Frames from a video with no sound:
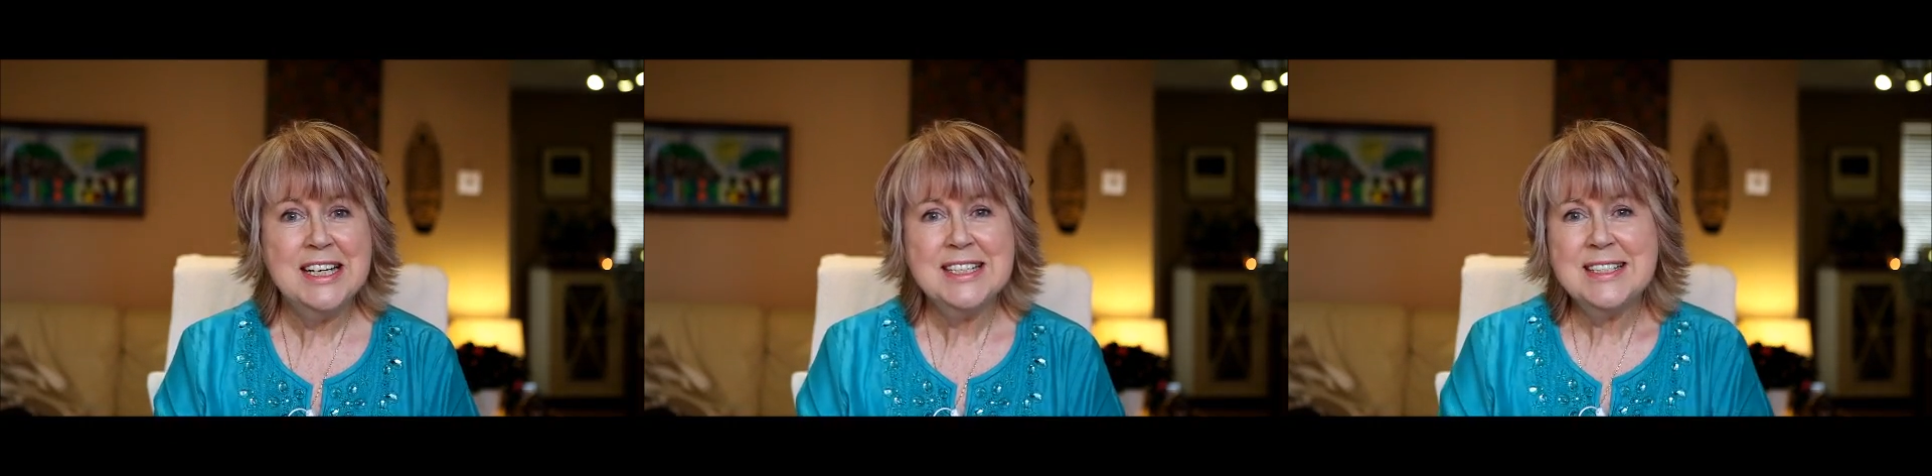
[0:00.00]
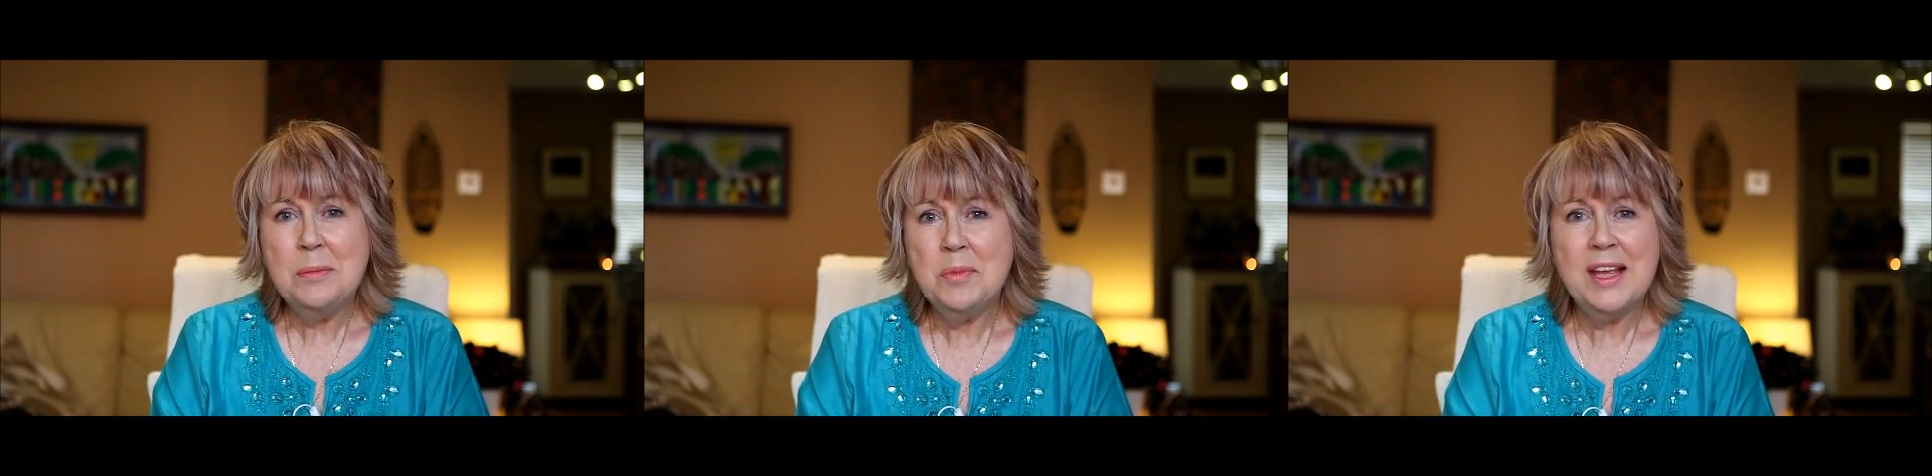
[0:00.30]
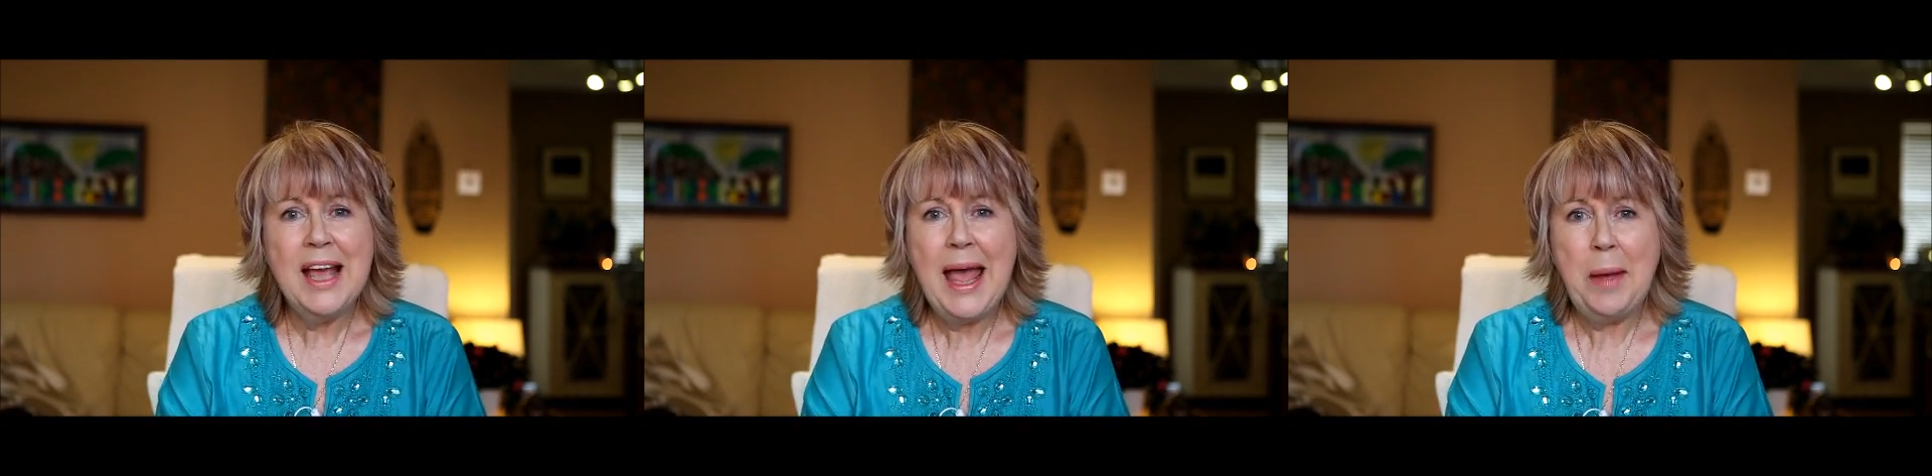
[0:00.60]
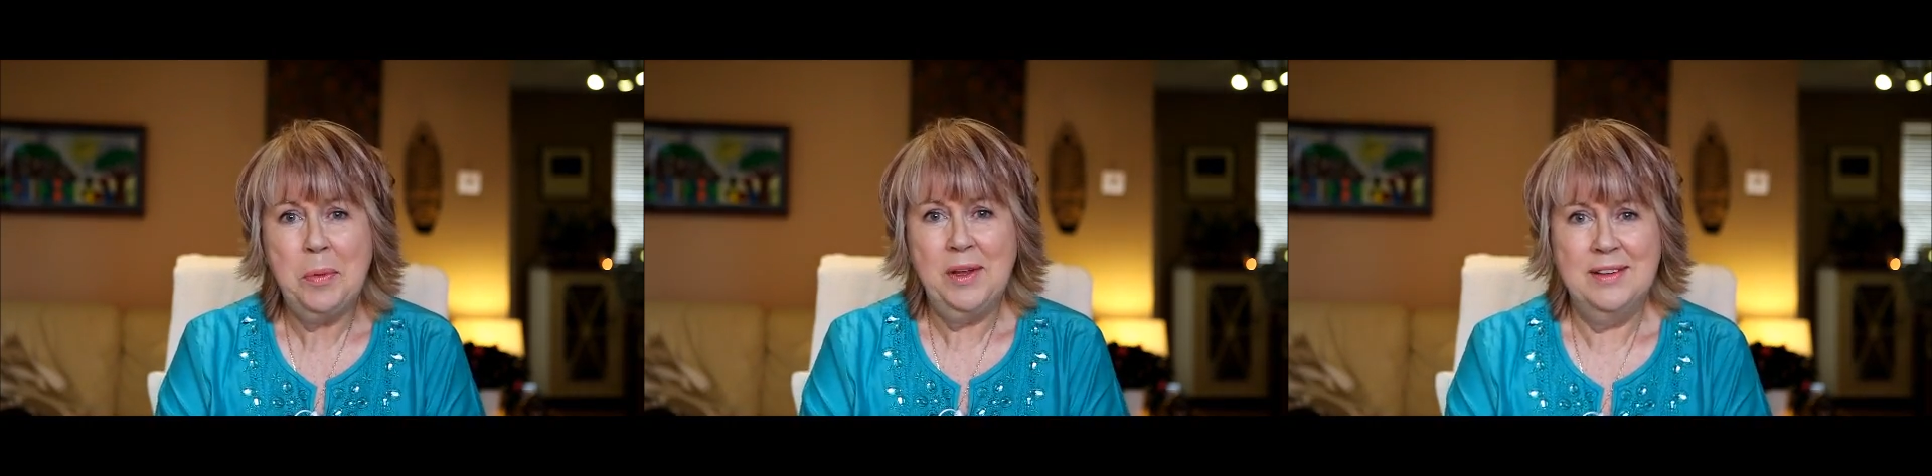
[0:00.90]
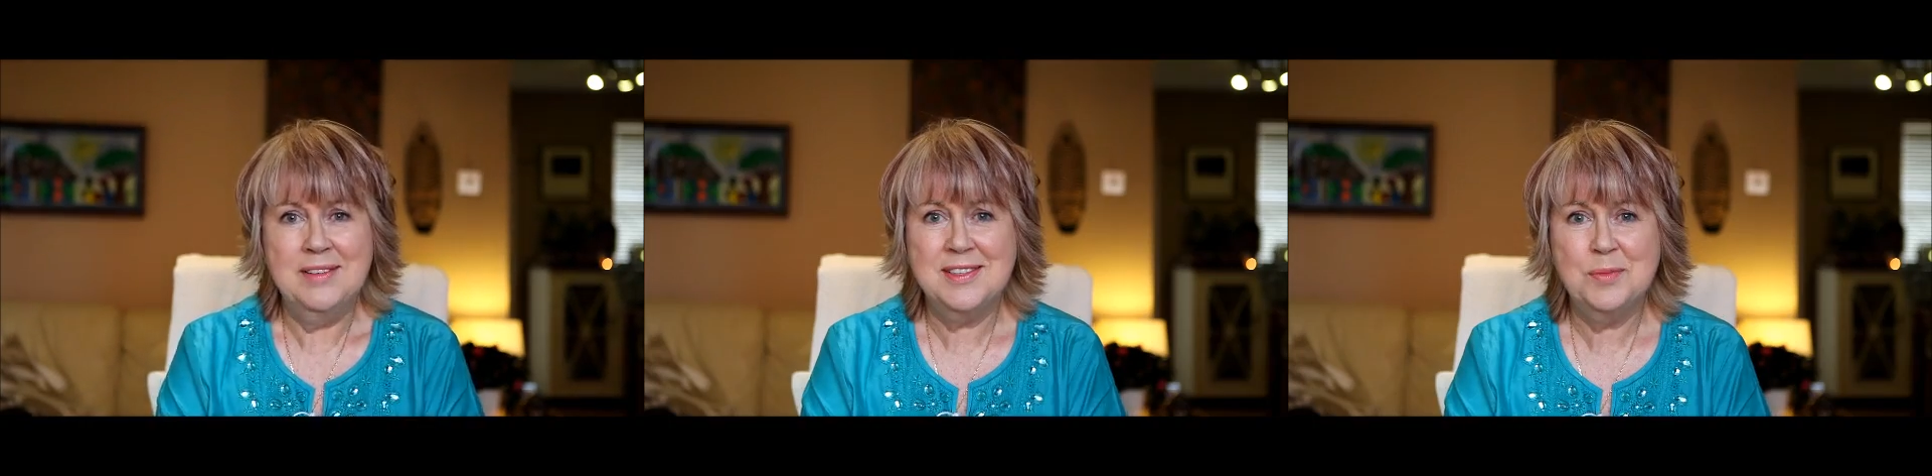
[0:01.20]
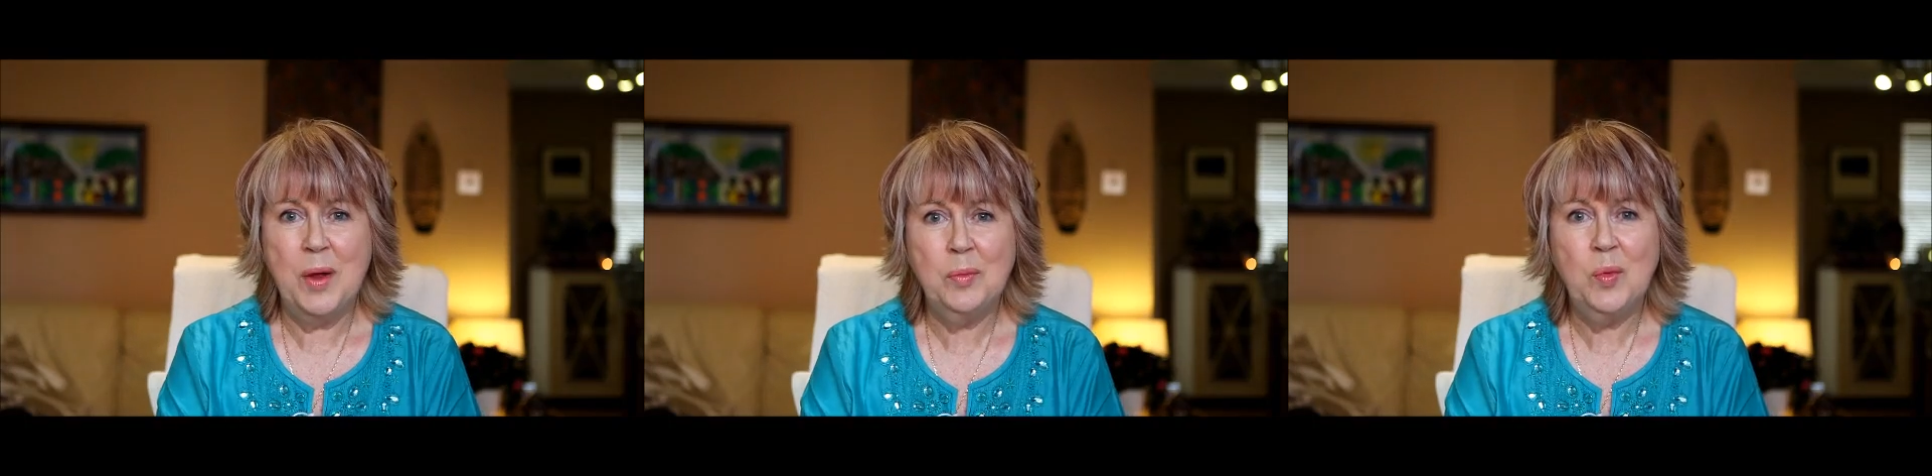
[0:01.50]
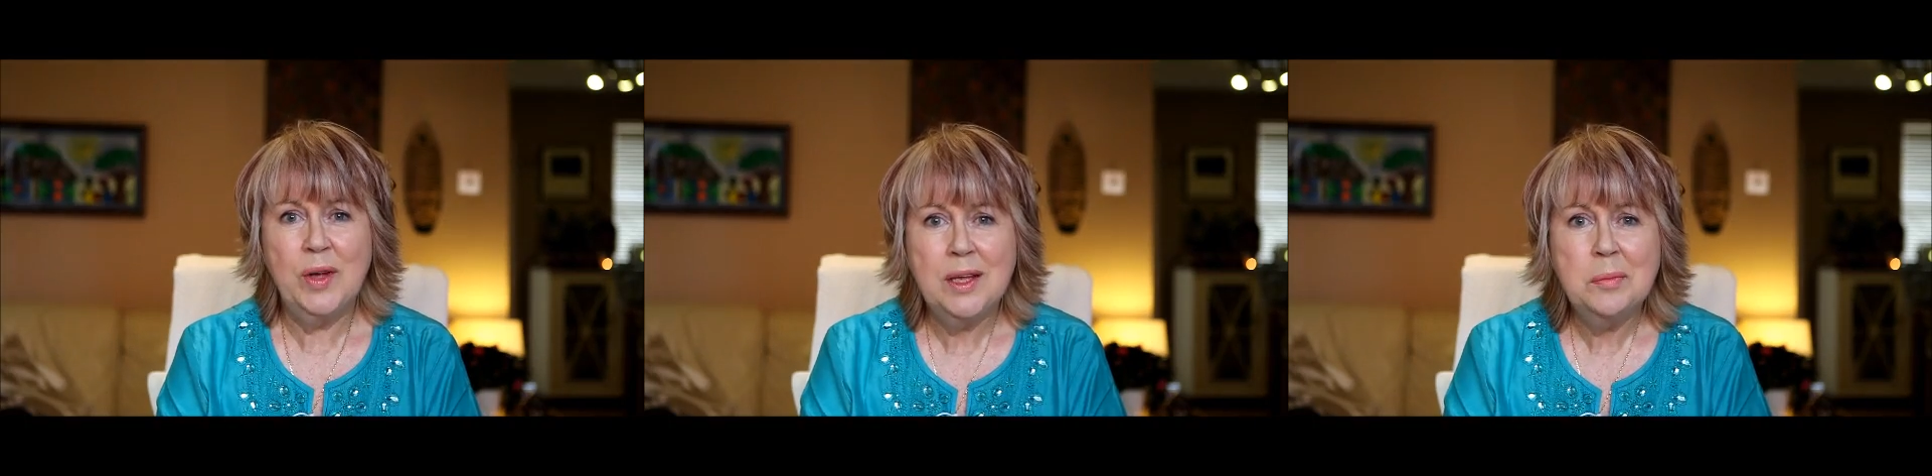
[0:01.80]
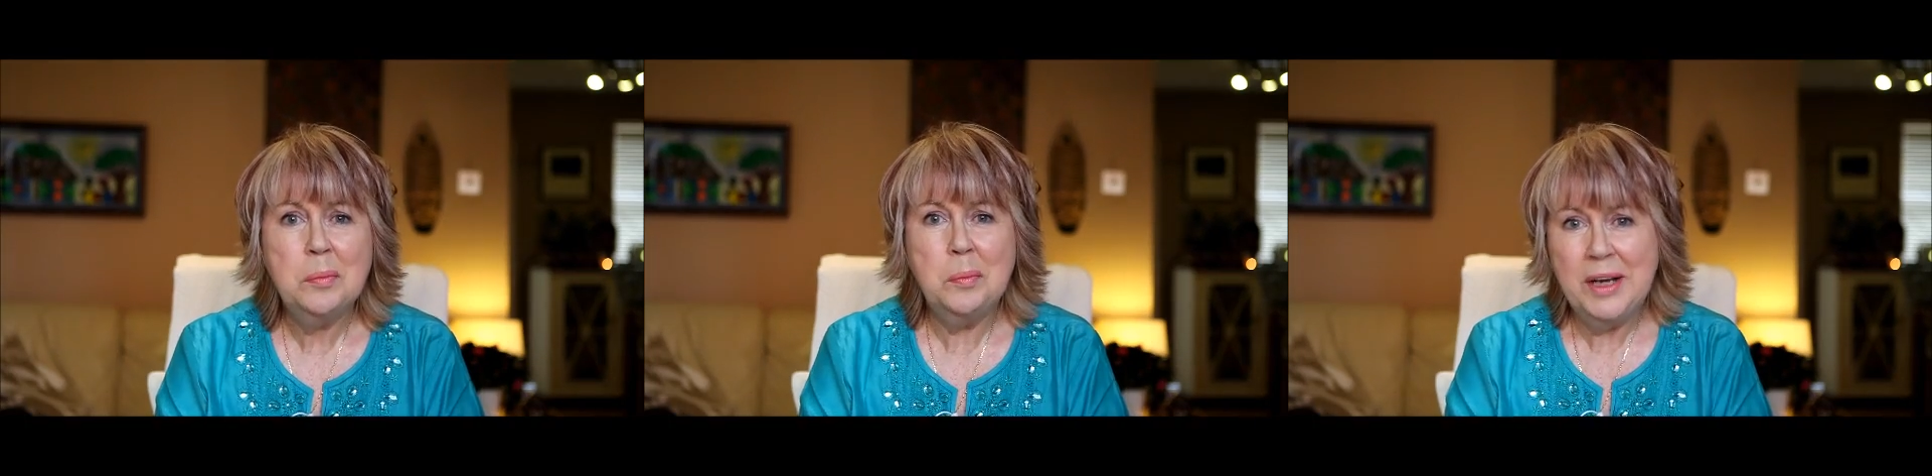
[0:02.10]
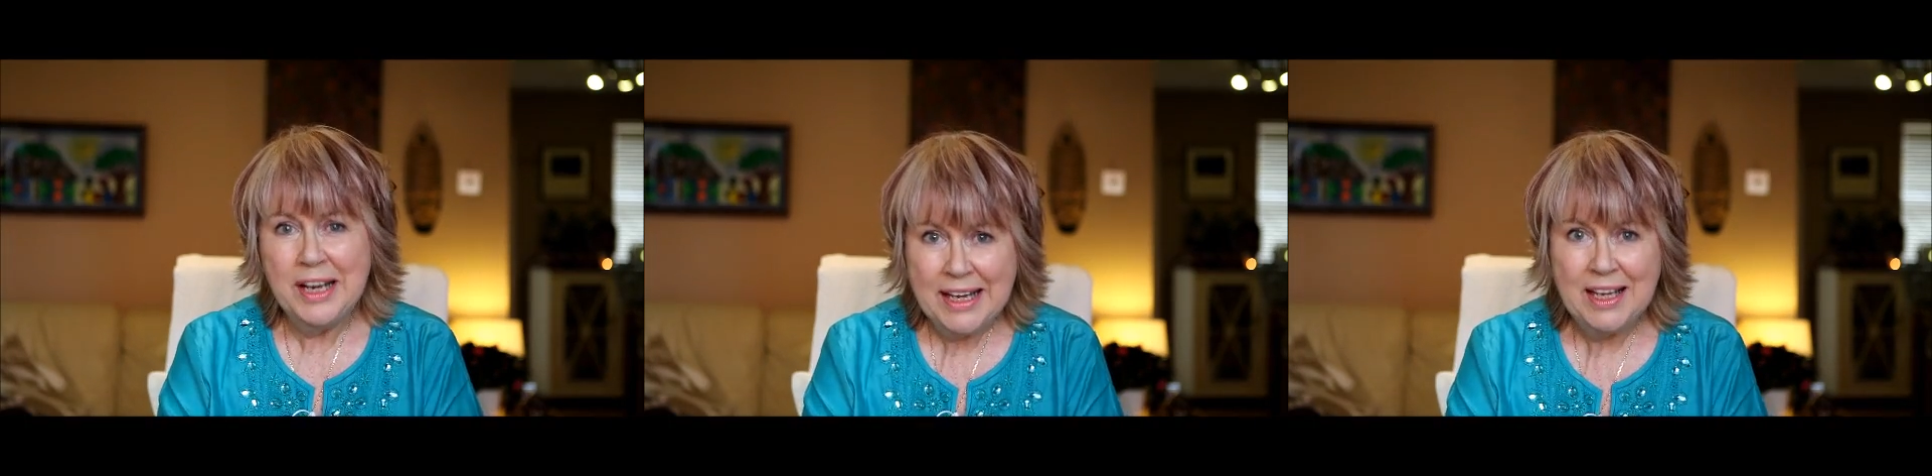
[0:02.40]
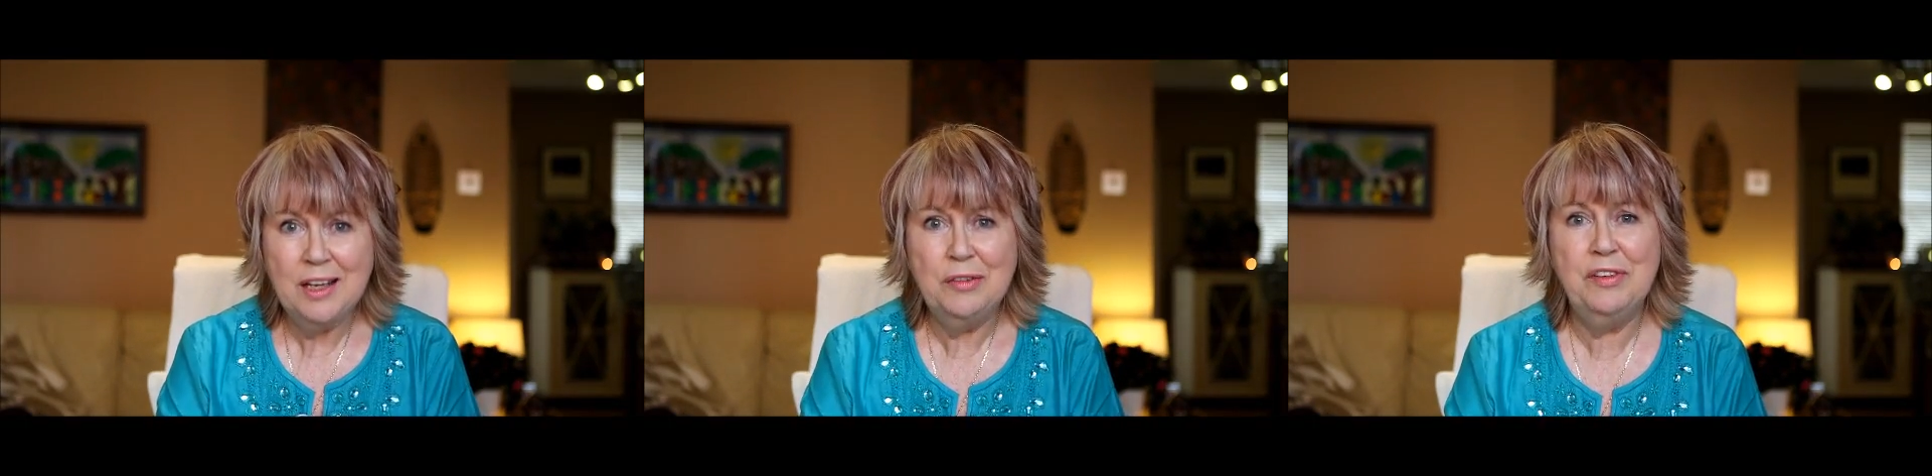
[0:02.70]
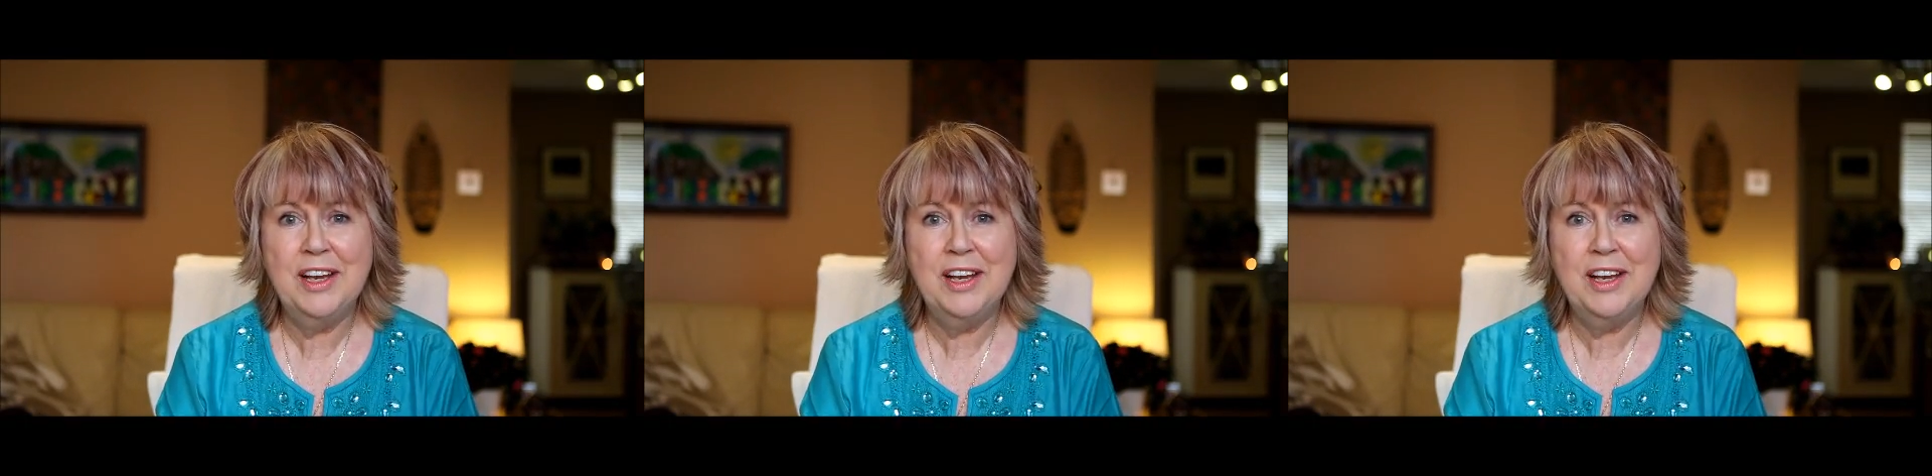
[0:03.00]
something happens when we believe